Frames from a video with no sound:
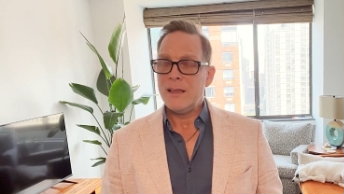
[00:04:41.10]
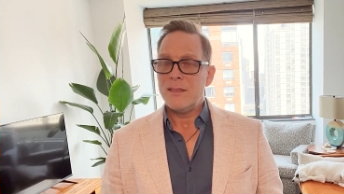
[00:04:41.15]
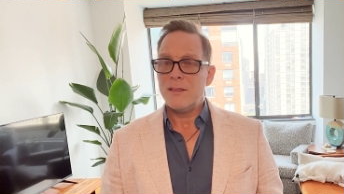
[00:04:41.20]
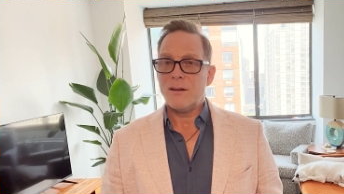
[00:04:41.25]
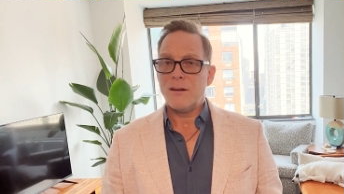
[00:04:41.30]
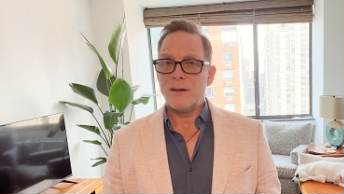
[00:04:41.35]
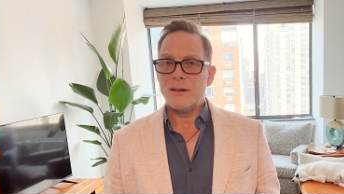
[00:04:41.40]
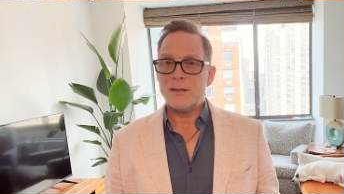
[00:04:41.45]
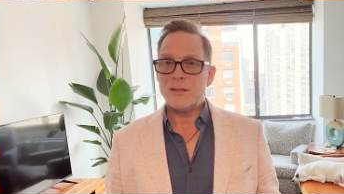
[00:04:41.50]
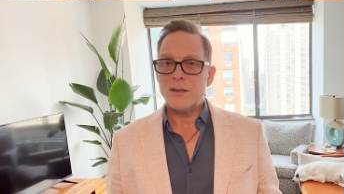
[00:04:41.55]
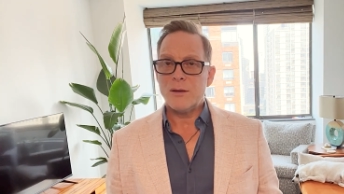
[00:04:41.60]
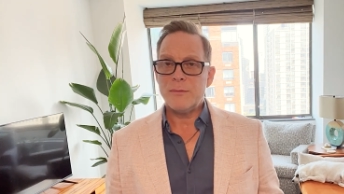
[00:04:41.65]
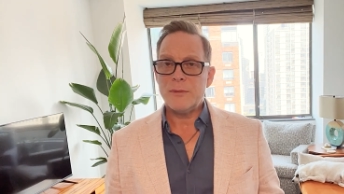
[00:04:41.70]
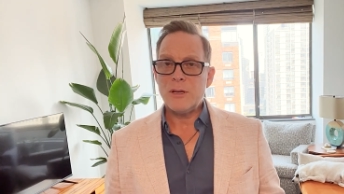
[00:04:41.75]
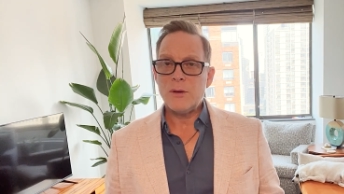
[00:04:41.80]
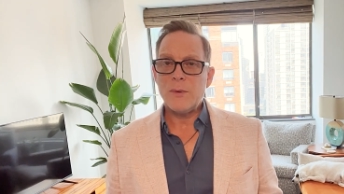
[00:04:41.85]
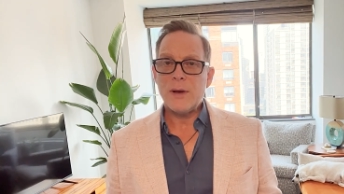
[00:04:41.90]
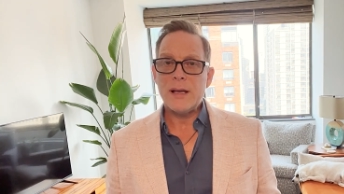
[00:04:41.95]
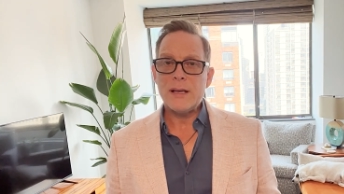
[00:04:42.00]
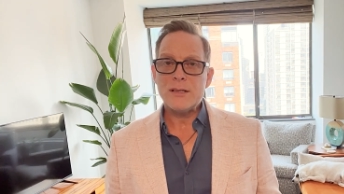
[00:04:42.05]
There are so
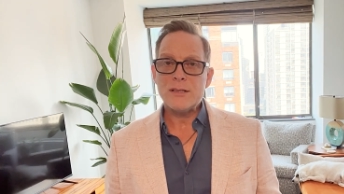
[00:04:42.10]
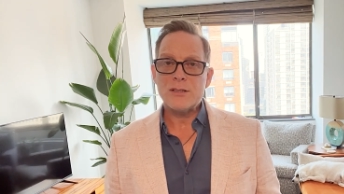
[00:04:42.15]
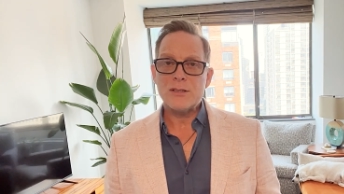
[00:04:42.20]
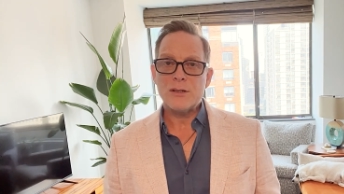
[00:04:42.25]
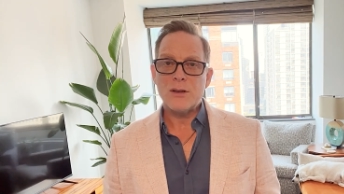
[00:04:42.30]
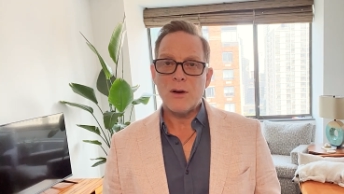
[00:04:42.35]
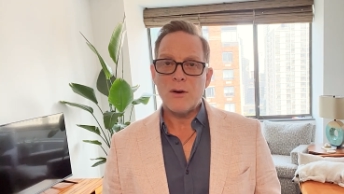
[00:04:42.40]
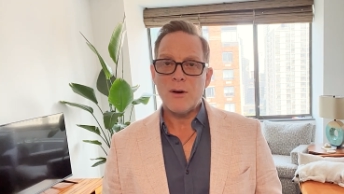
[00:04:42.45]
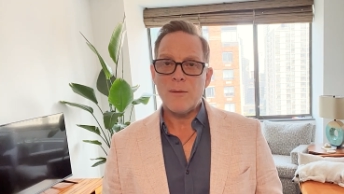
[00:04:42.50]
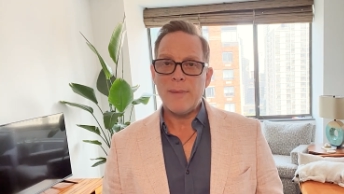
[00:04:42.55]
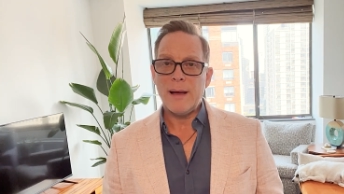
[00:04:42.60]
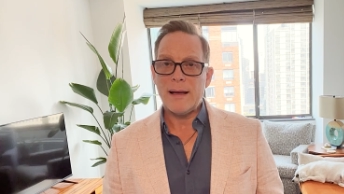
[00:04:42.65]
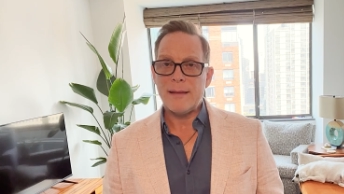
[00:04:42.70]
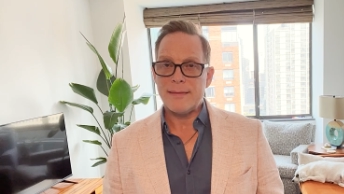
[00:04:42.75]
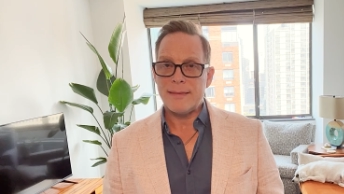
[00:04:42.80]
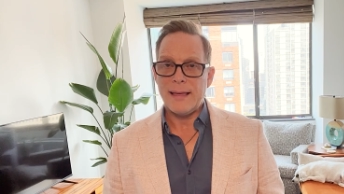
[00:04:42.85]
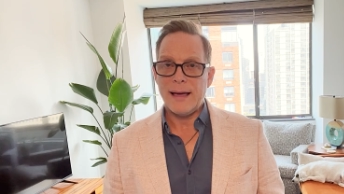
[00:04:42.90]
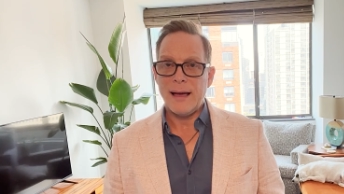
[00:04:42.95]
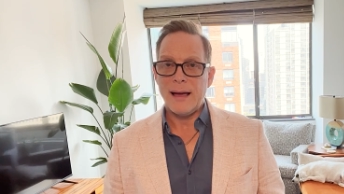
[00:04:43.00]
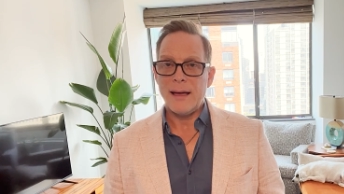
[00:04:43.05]
many ways to go about
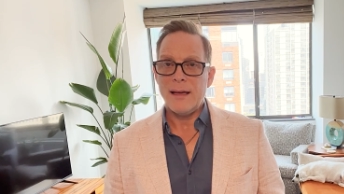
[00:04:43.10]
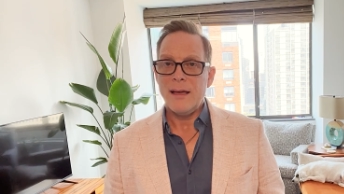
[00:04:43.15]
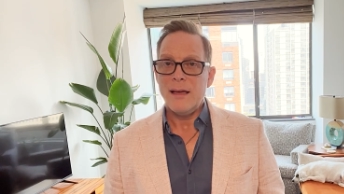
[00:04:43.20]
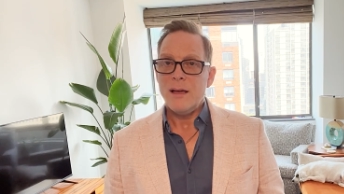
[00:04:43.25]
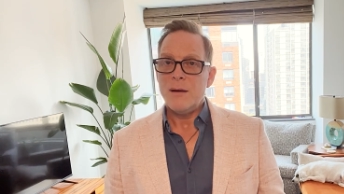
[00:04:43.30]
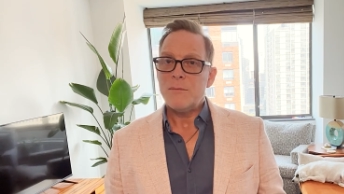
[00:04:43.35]
that,